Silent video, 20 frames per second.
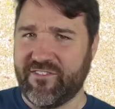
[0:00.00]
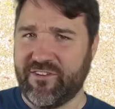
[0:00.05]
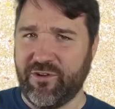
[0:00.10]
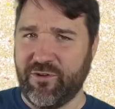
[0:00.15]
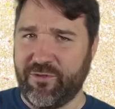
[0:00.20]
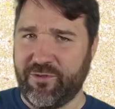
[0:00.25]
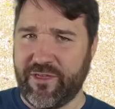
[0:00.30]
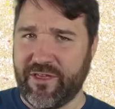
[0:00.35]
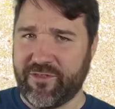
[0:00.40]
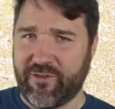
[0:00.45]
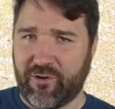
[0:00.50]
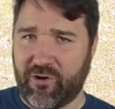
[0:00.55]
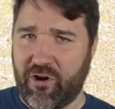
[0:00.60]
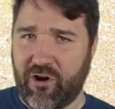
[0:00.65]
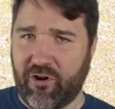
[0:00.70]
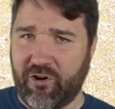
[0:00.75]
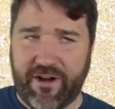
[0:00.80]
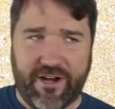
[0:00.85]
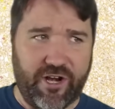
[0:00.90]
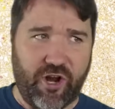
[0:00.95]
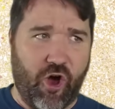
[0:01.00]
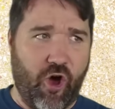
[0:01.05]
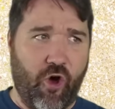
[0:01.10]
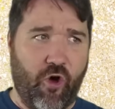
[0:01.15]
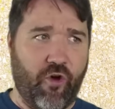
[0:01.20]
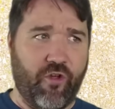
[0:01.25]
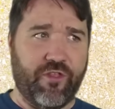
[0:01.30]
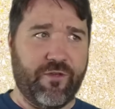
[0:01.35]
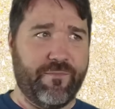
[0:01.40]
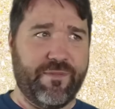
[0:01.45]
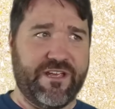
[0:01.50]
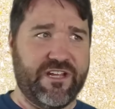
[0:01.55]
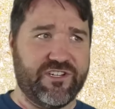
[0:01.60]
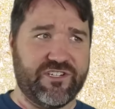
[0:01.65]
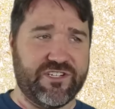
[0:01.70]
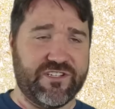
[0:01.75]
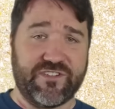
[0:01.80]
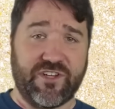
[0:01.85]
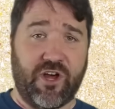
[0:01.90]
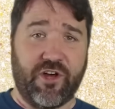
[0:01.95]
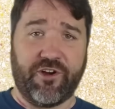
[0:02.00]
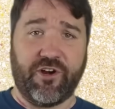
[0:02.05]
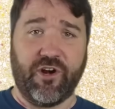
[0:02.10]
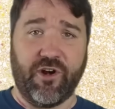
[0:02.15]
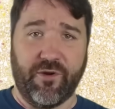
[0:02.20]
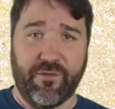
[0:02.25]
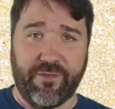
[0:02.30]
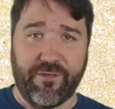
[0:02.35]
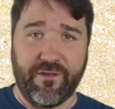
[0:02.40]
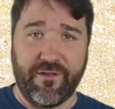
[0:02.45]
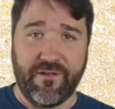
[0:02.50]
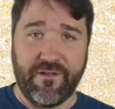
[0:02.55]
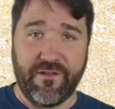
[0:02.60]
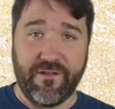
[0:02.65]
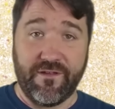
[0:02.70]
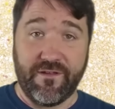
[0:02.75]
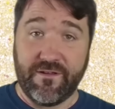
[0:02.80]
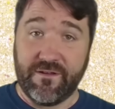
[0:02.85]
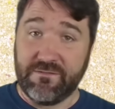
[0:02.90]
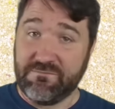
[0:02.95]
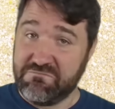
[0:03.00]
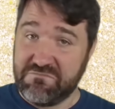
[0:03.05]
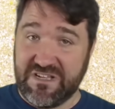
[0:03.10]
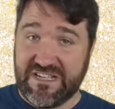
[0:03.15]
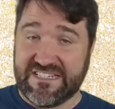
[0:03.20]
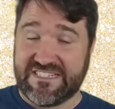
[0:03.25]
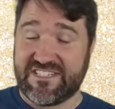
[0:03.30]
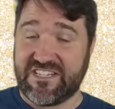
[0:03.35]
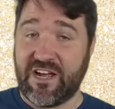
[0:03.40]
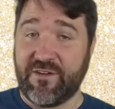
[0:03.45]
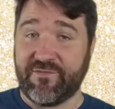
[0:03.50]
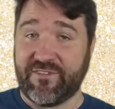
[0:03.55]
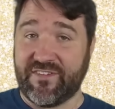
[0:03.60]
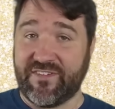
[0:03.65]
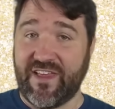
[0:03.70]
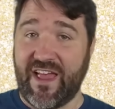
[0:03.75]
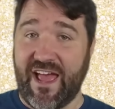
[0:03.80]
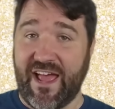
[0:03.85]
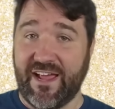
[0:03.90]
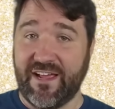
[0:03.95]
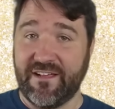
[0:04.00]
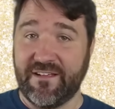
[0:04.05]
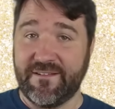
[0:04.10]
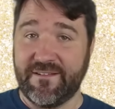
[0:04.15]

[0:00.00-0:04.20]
do you think there are in all the beaches on Earth? It's tough to say.